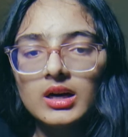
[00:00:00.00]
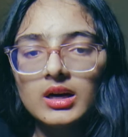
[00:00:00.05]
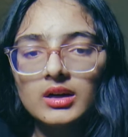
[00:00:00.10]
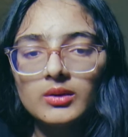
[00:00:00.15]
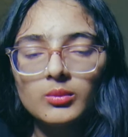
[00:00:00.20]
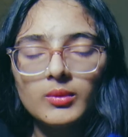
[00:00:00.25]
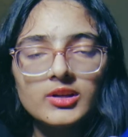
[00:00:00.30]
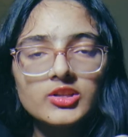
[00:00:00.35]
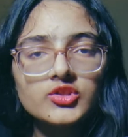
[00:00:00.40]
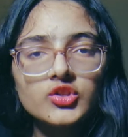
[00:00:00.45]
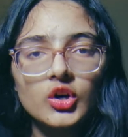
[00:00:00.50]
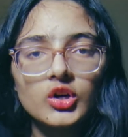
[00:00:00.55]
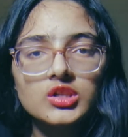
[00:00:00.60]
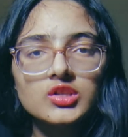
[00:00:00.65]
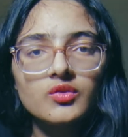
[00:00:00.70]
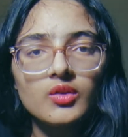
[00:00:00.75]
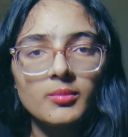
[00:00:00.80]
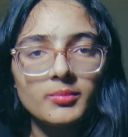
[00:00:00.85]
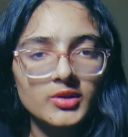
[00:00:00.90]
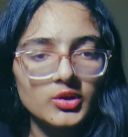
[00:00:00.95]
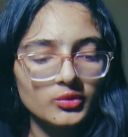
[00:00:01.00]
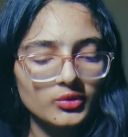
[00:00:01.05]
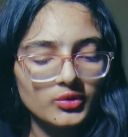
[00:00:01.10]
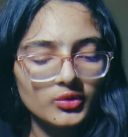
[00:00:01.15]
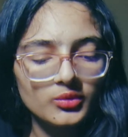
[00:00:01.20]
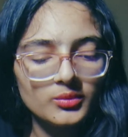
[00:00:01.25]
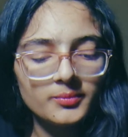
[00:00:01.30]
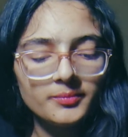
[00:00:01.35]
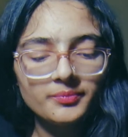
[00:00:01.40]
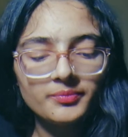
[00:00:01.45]
one shots from
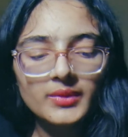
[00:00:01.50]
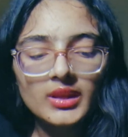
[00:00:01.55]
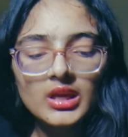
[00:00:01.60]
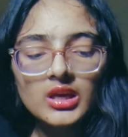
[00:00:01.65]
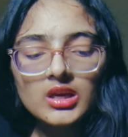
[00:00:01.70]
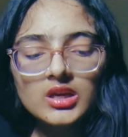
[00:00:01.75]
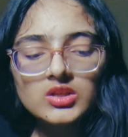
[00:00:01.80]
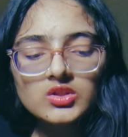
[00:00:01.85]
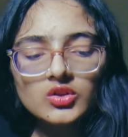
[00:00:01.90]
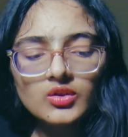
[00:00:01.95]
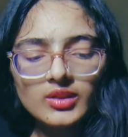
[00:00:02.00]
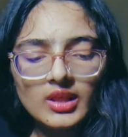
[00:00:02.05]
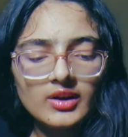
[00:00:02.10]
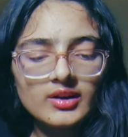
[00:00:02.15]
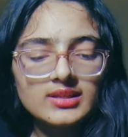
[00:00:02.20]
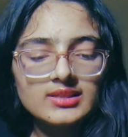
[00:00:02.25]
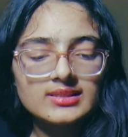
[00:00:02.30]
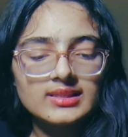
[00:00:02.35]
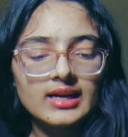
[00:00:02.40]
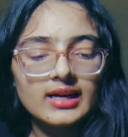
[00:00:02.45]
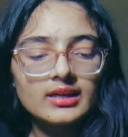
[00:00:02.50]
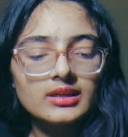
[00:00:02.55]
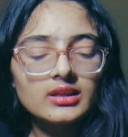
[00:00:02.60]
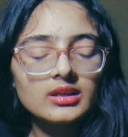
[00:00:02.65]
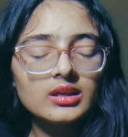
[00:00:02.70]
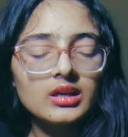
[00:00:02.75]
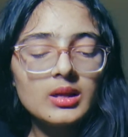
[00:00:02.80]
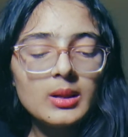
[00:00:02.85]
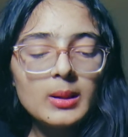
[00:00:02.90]
YouTube. So there is that.